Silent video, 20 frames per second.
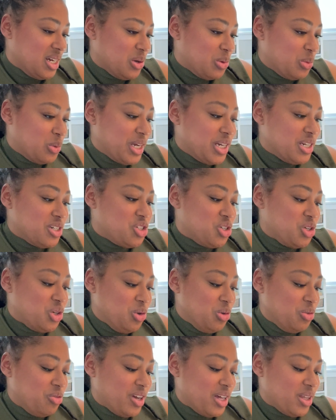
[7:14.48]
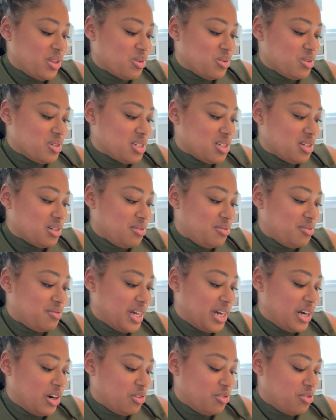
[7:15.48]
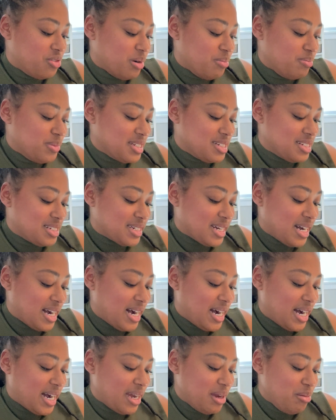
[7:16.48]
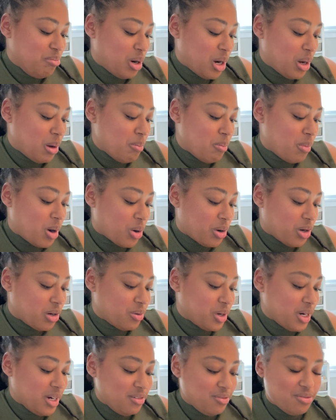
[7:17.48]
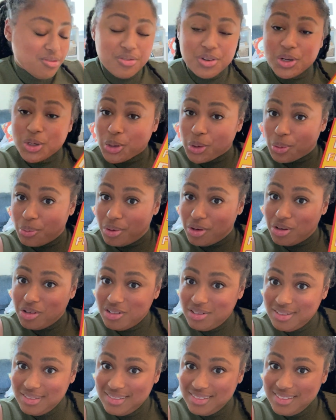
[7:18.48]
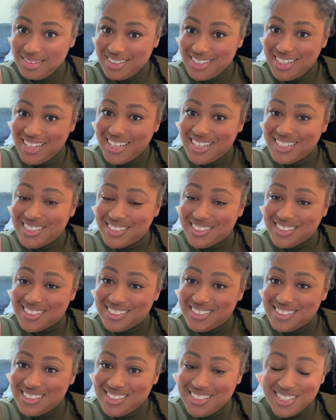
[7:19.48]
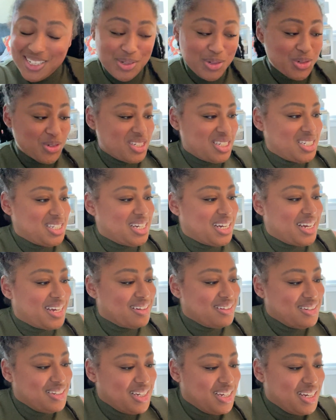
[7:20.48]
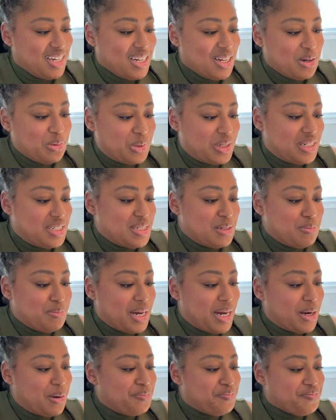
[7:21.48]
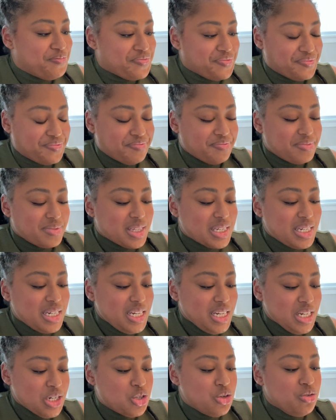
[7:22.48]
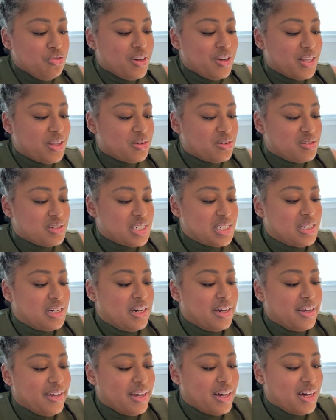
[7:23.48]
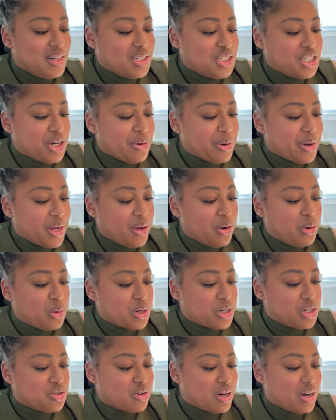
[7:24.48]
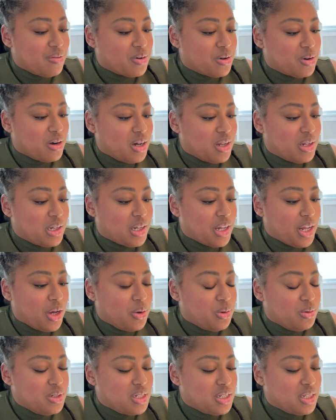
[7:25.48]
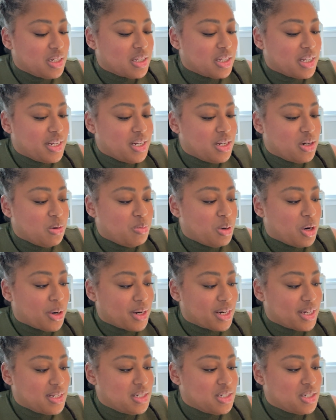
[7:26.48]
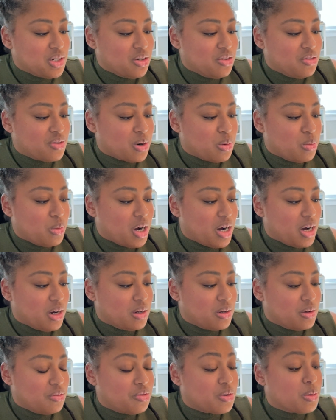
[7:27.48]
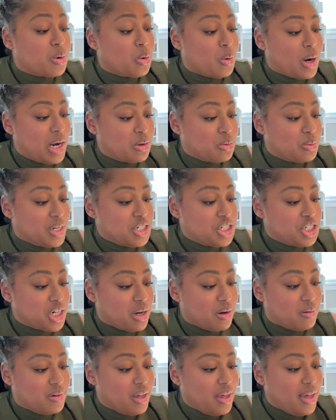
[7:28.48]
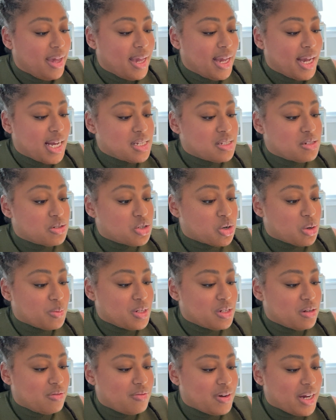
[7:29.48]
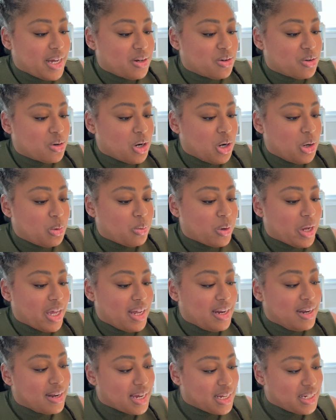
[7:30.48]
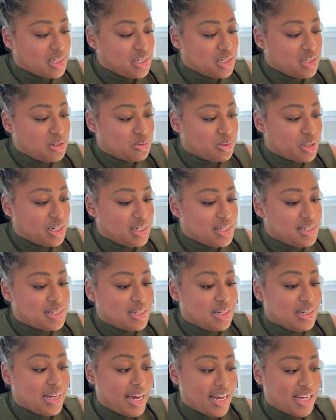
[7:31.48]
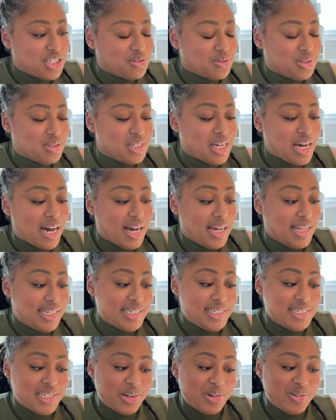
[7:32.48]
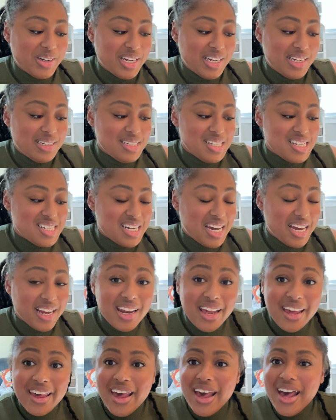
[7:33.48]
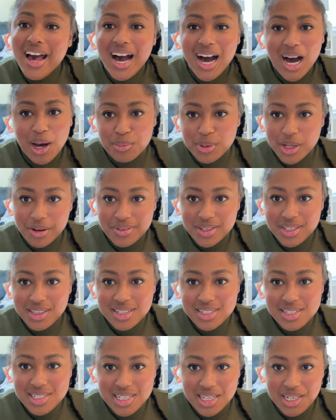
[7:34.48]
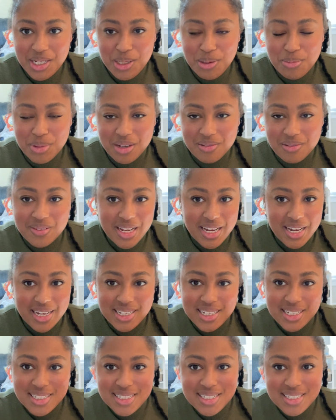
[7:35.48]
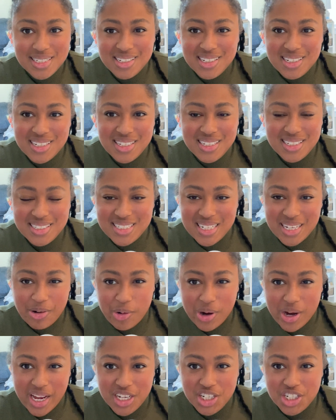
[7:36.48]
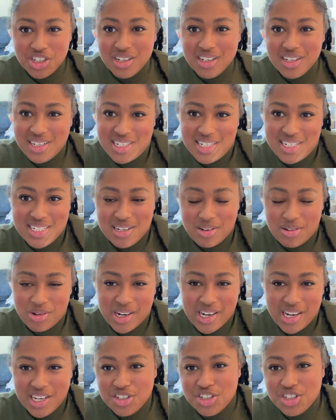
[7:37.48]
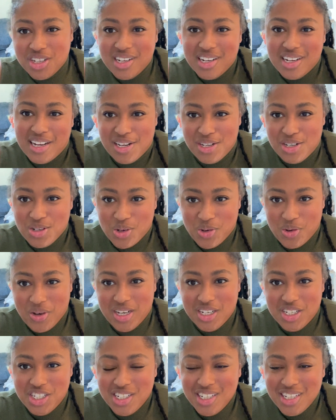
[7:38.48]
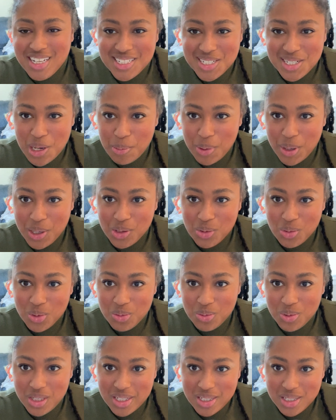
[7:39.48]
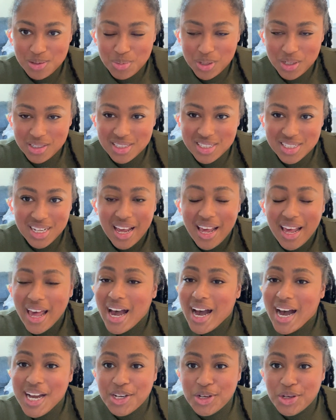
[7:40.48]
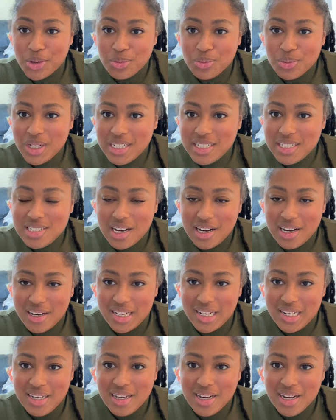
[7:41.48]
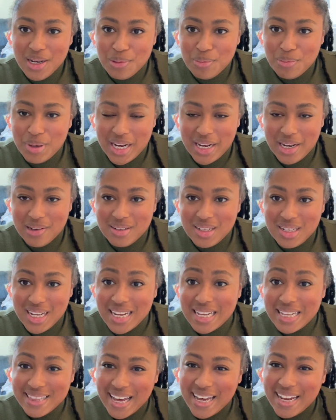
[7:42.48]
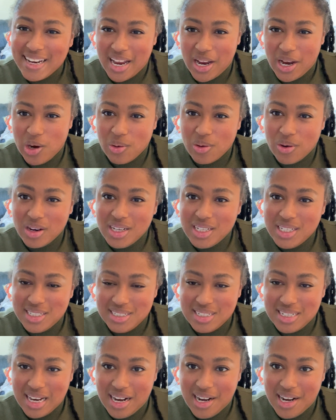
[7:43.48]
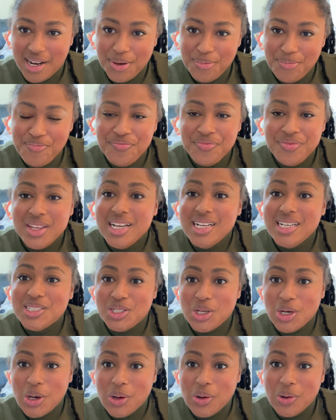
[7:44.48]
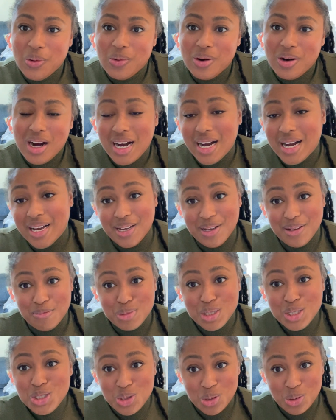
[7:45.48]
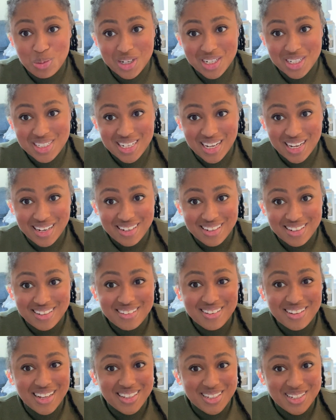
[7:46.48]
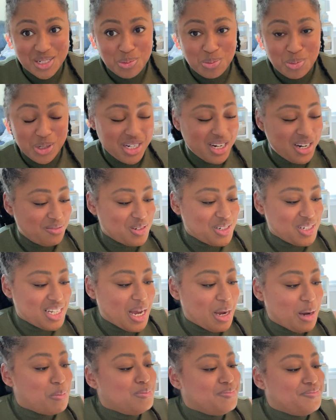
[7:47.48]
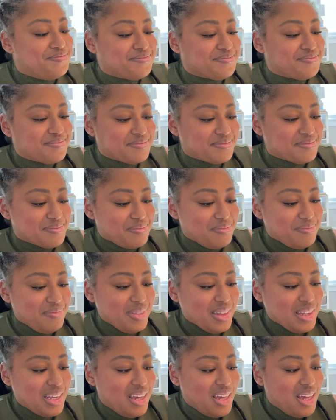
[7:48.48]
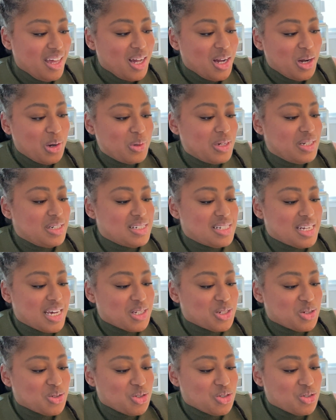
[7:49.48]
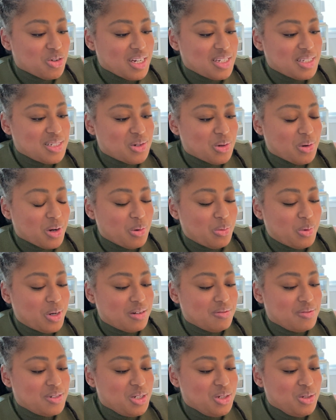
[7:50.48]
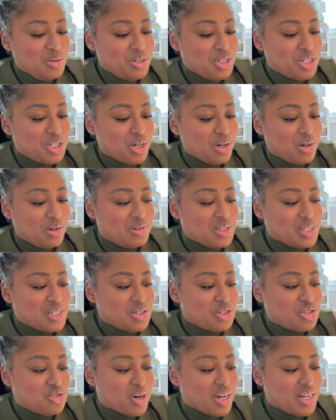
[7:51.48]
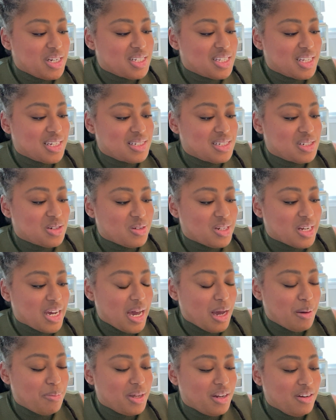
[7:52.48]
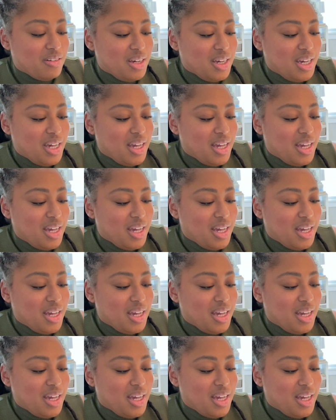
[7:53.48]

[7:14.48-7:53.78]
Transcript: When Two Feathers Fell from the Sky by Margaret Verble. Now, this is interesting. What is it about? Two Feathers, a young Cherokee horse driver on loan to the Glendale Park and Zoo from a Wild West show, is determined to find her own way in 1920s Nashville's highly segregated society. I'm loving this theme of like segregation and desegregation and integration that's coming through with these books. I don't read a ton about like that era in time, so I'm super excited that this book covers that. When disaster strikes during one of two shows, strange things start to happen.